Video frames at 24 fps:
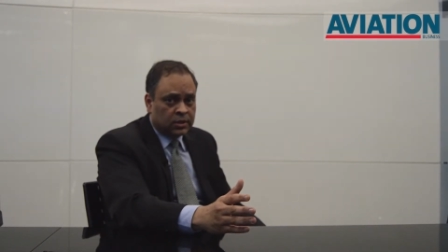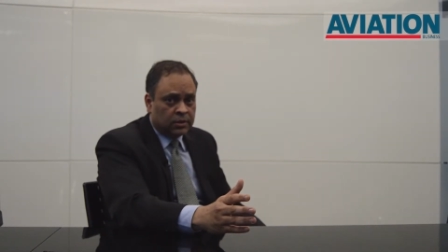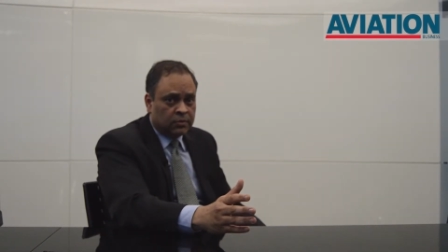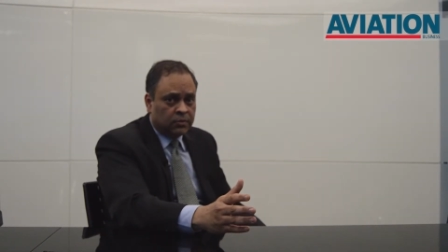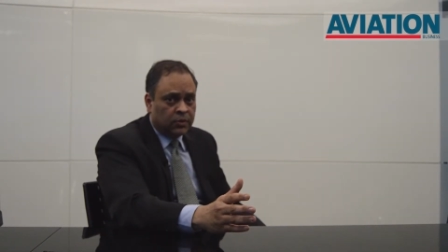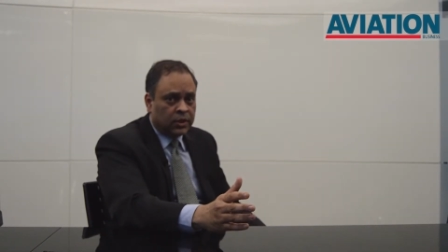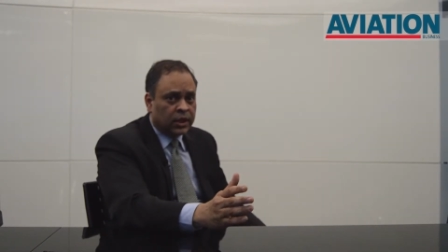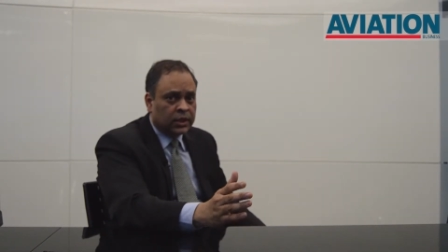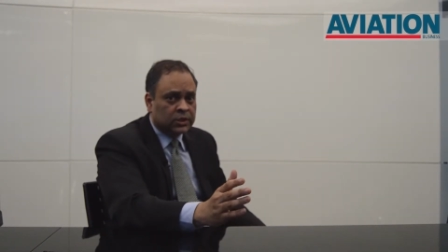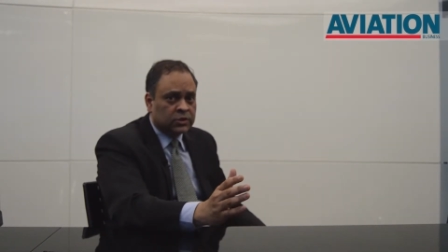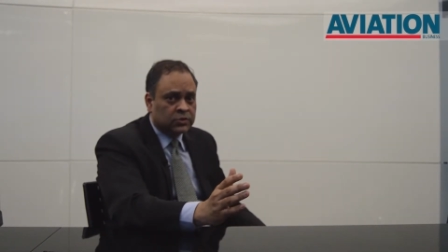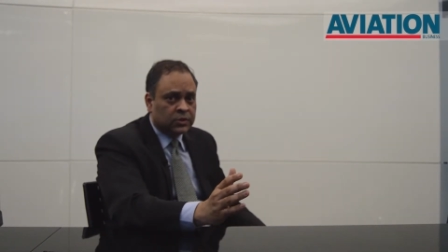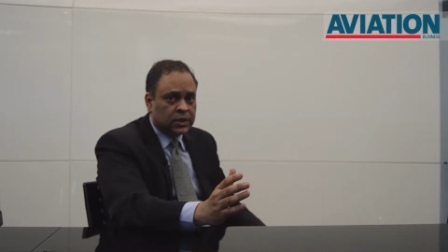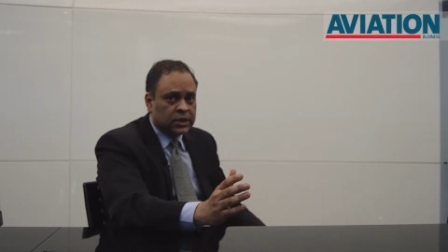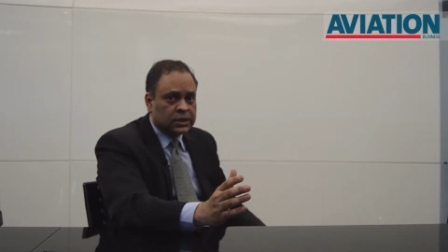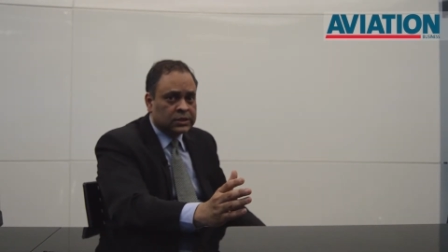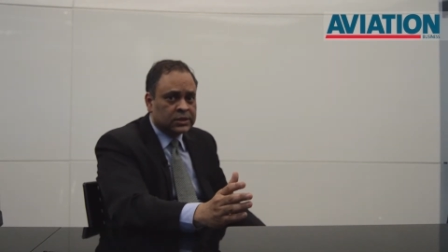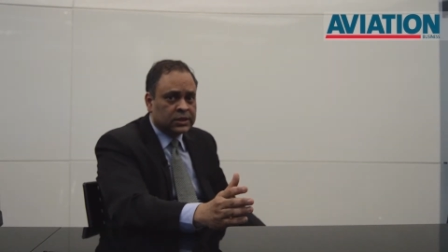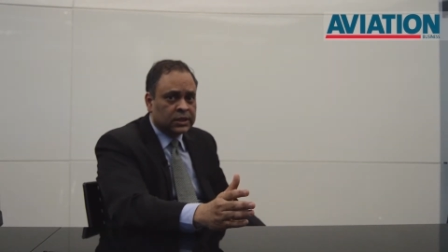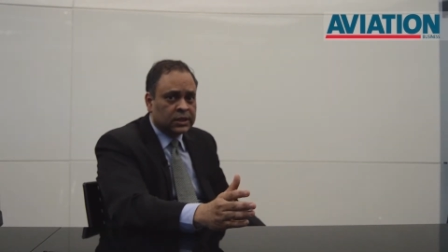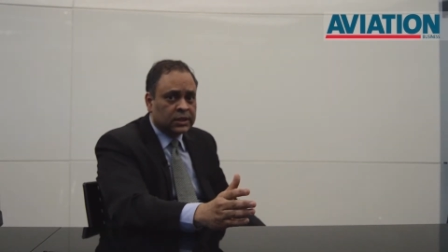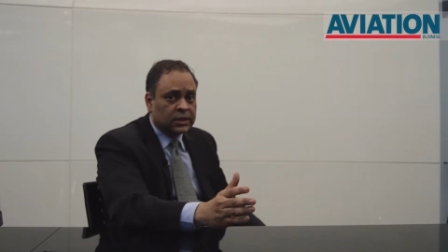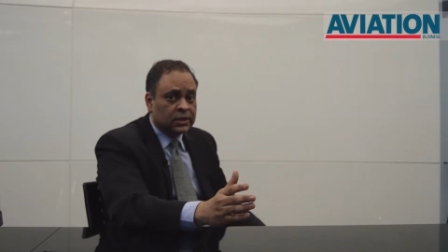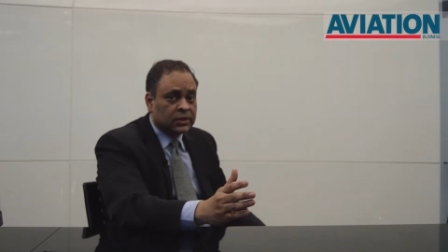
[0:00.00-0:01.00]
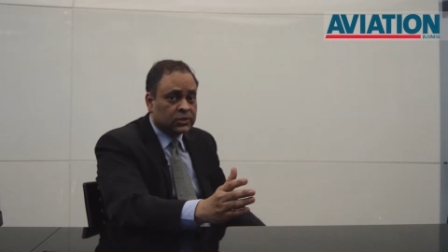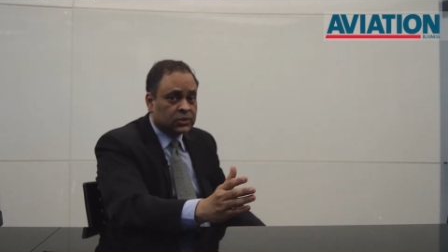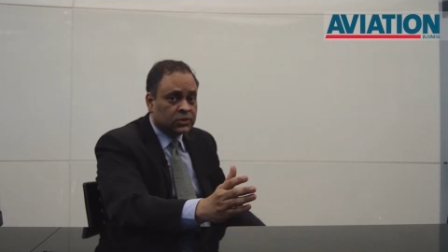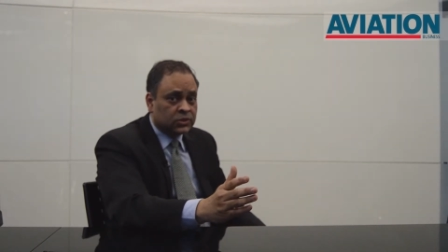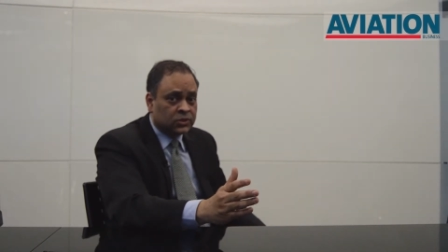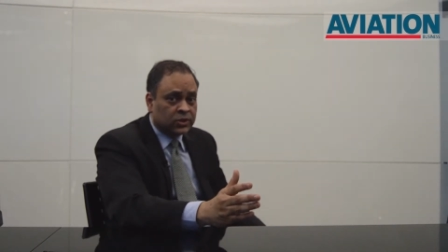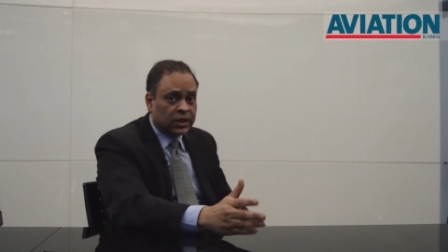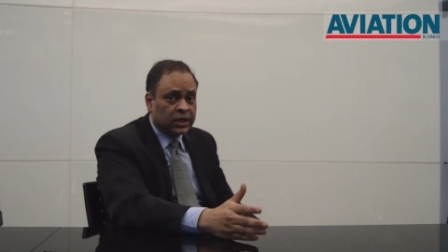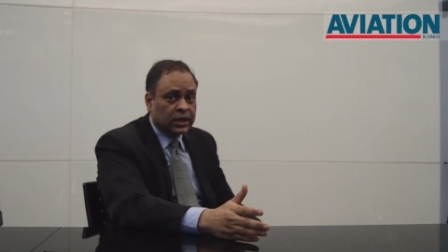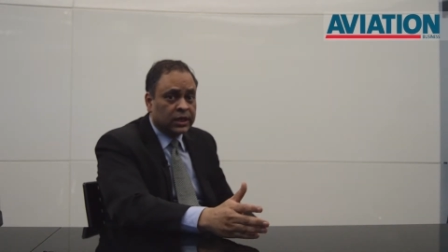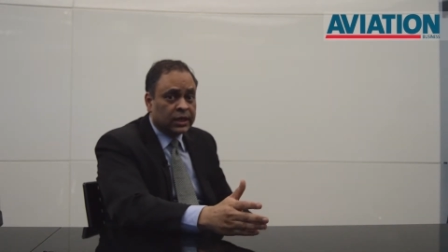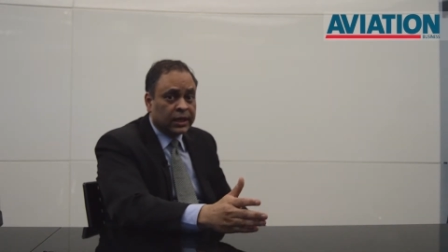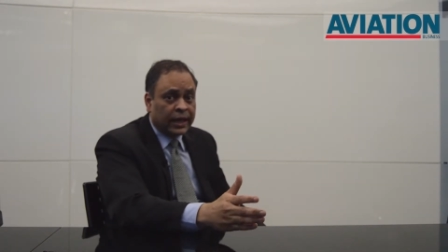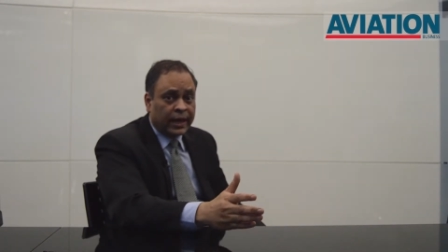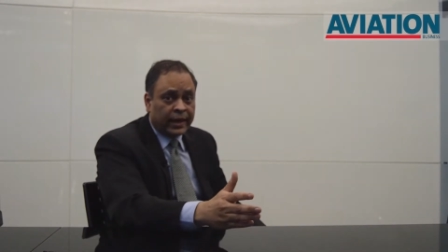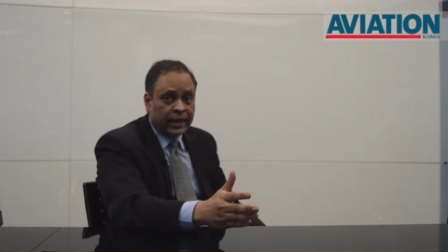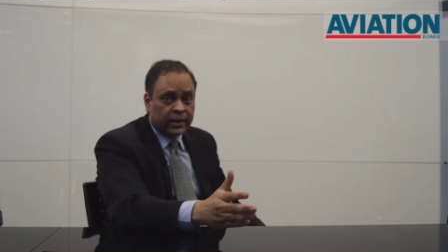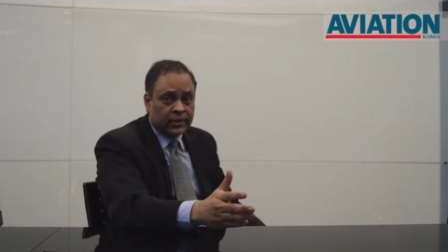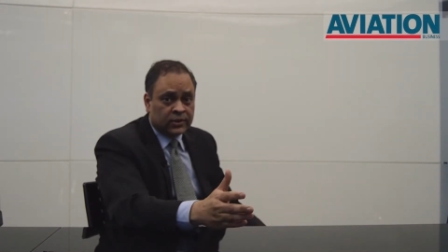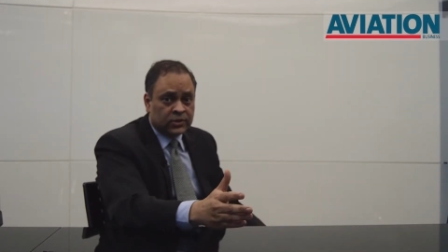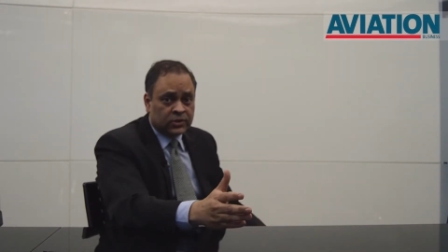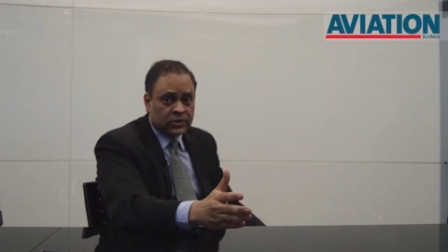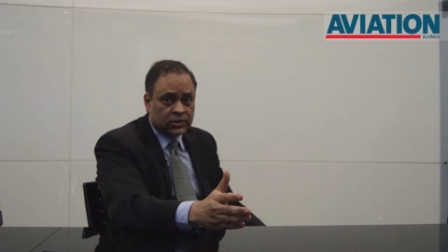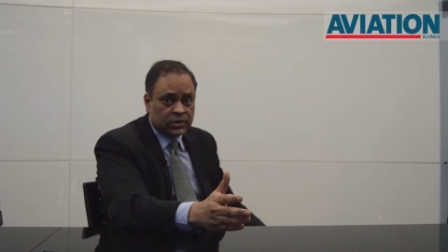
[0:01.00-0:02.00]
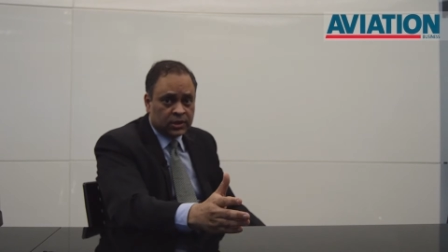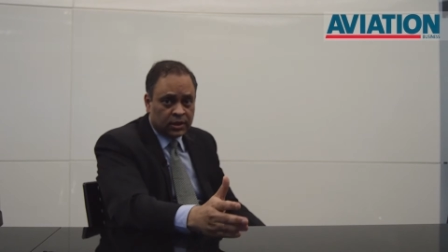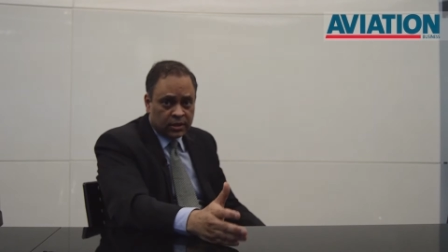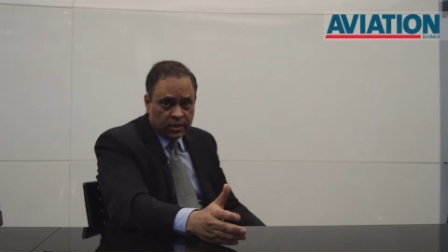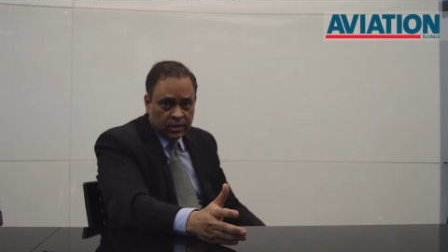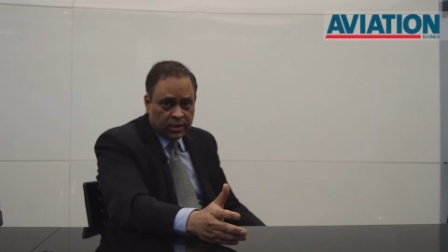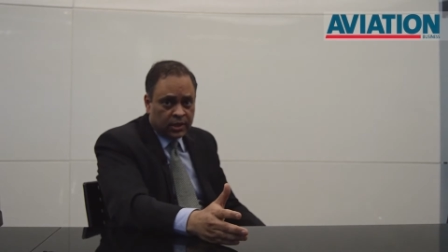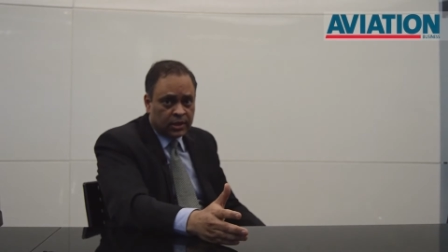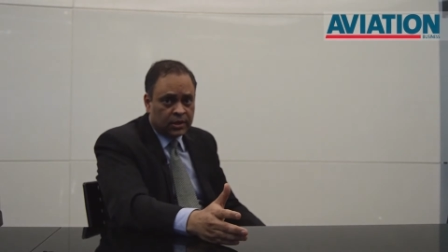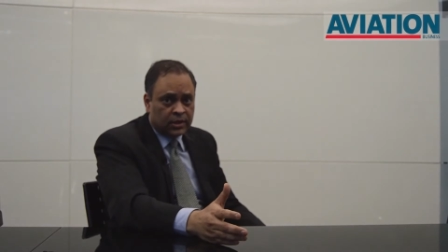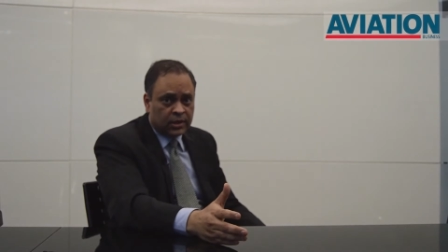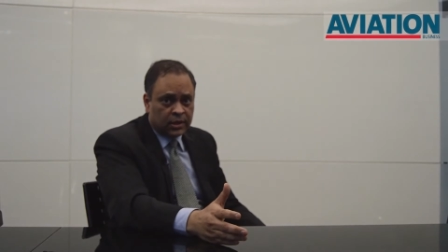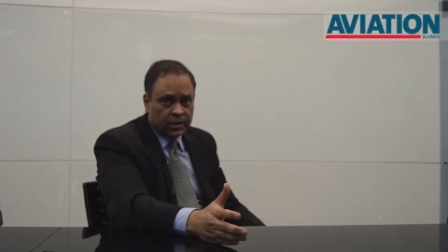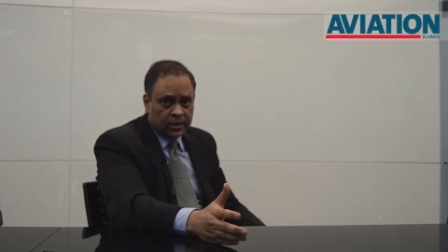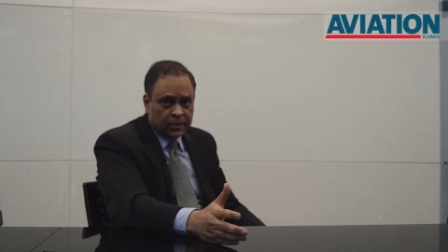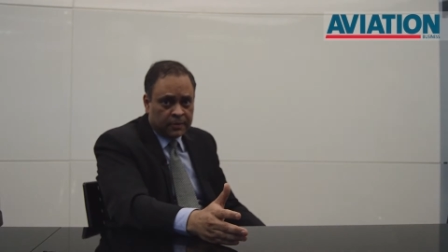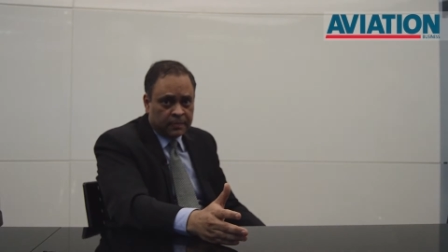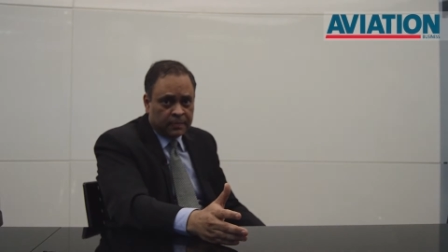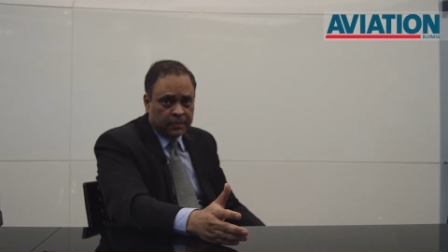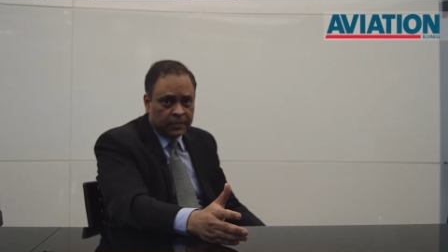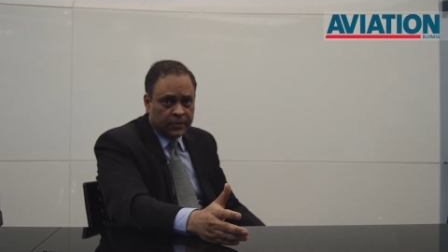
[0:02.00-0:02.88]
we actually see this trend accelerating.